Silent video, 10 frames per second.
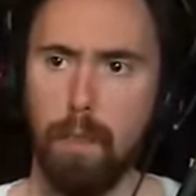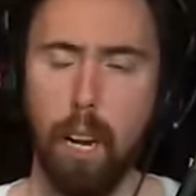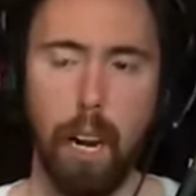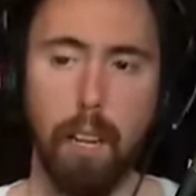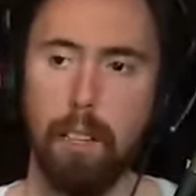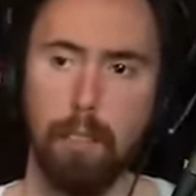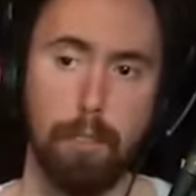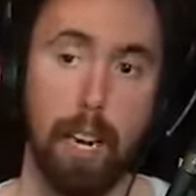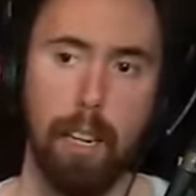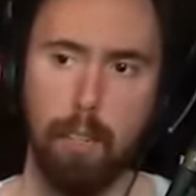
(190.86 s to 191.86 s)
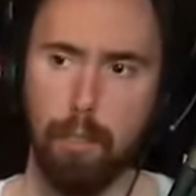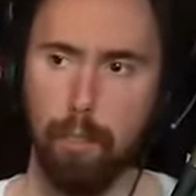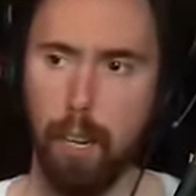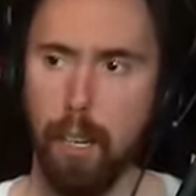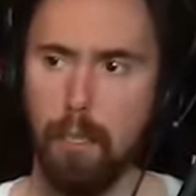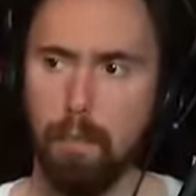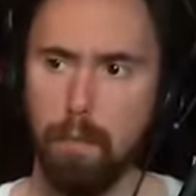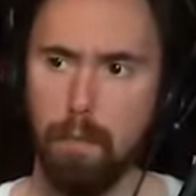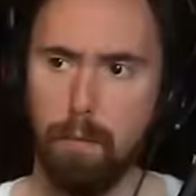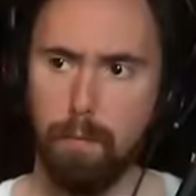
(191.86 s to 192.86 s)
Uh, I, the style is fine.
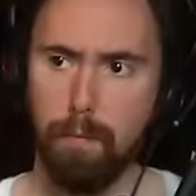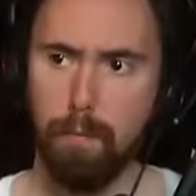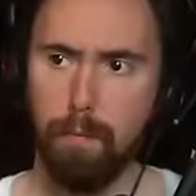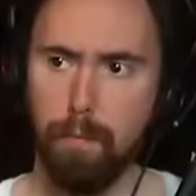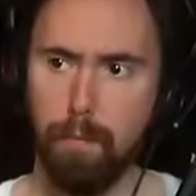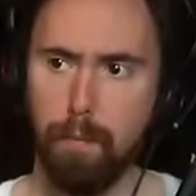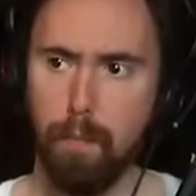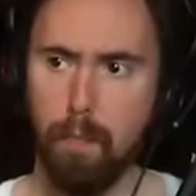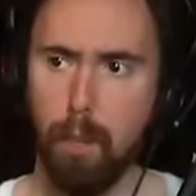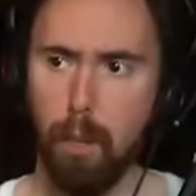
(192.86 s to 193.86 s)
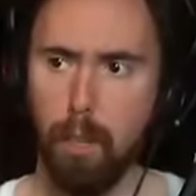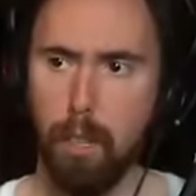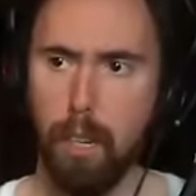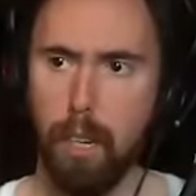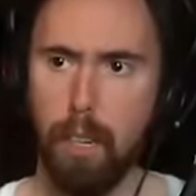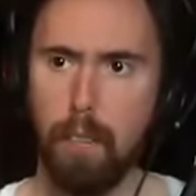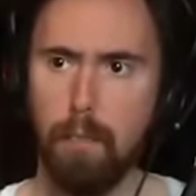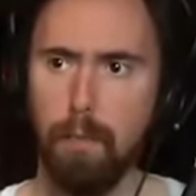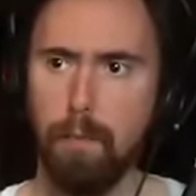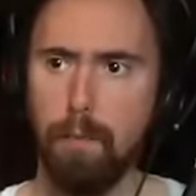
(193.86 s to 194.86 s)
Okay.
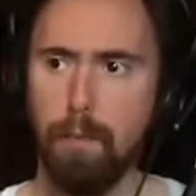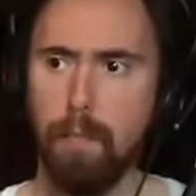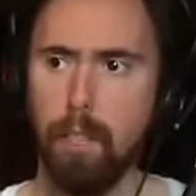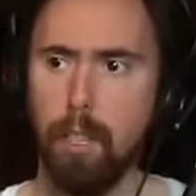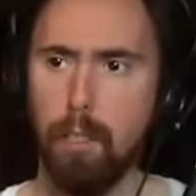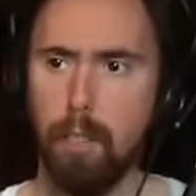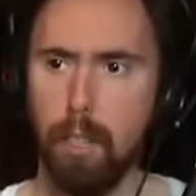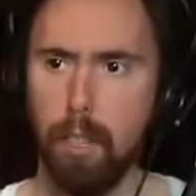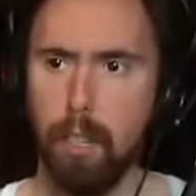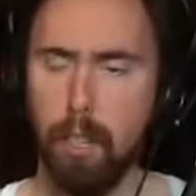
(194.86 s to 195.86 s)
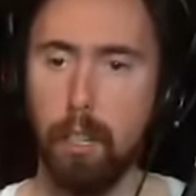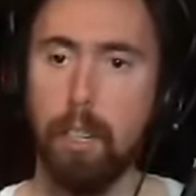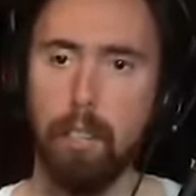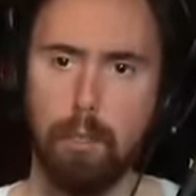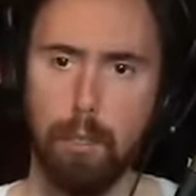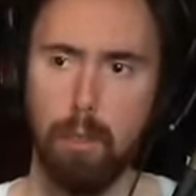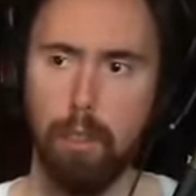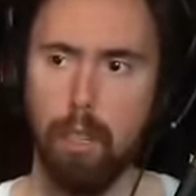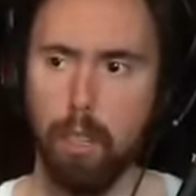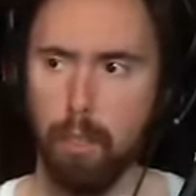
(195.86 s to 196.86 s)
You can kill. Okay, that's cool.
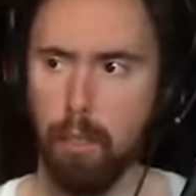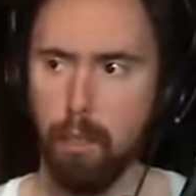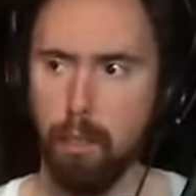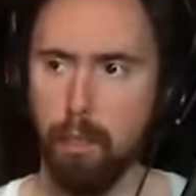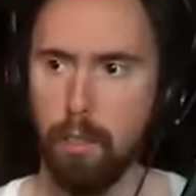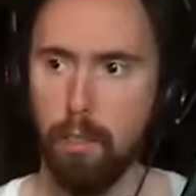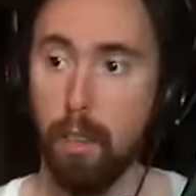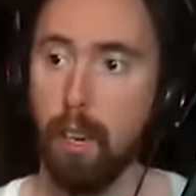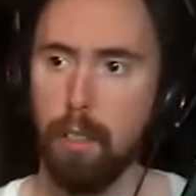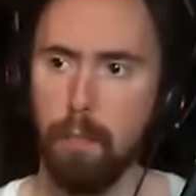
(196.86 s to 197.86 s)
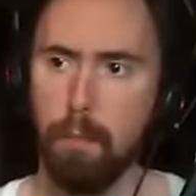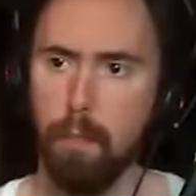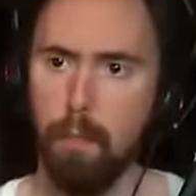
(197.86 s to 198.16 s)
You can cut down trees and attack them.